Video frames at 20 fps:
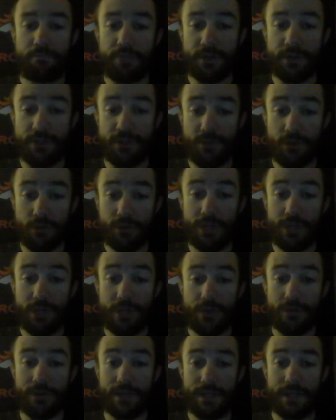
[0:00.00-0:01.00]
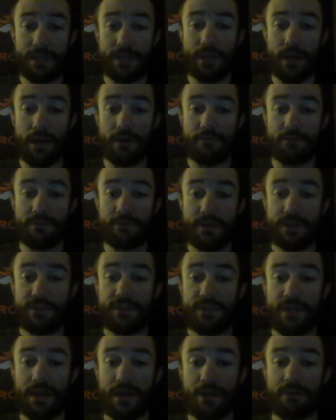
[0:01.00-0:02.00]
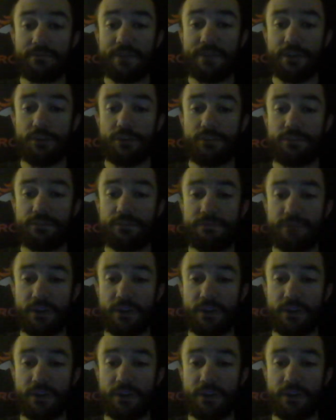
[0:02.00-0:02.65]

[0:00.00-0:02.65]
peculiarity of the elevator's